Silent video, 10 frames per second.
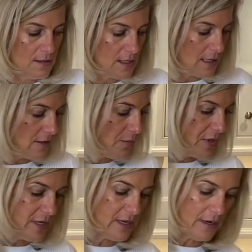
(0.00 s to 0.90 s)
Take a little
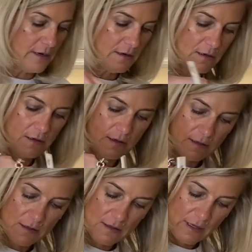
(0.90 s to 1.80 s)
peek here.
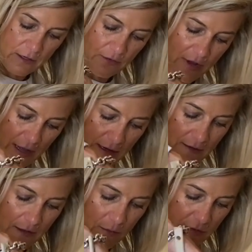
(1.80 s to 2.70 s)
Thanks for hanging
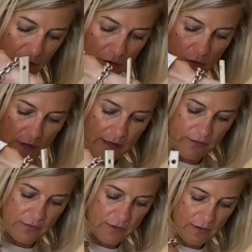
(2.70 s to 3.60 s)
in there with the
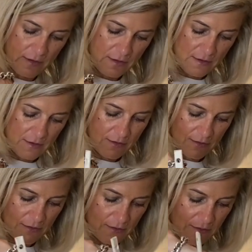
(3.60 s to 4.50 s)
noise.
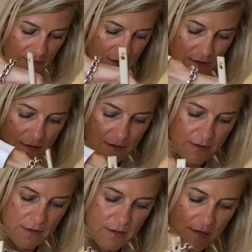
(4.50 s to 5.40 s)
Ooh.
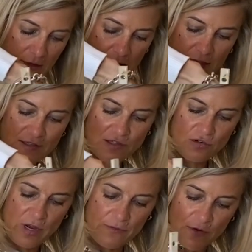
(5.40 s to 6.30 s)
This is
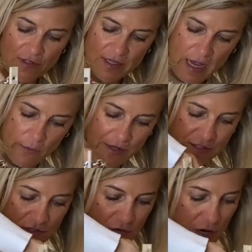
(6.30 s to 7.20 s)
great for a sandwich.
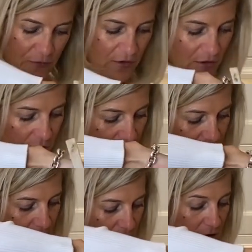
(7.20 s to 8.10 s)
It's great for a little,
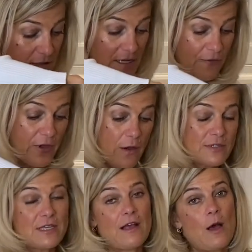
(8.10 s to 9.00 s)
definitely I would
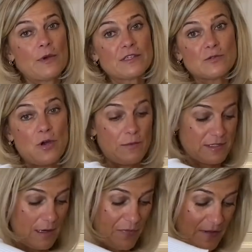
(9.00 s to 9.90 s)
say hummus is probably
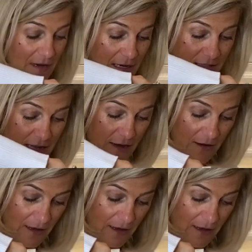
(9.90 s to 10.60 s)
something that I snack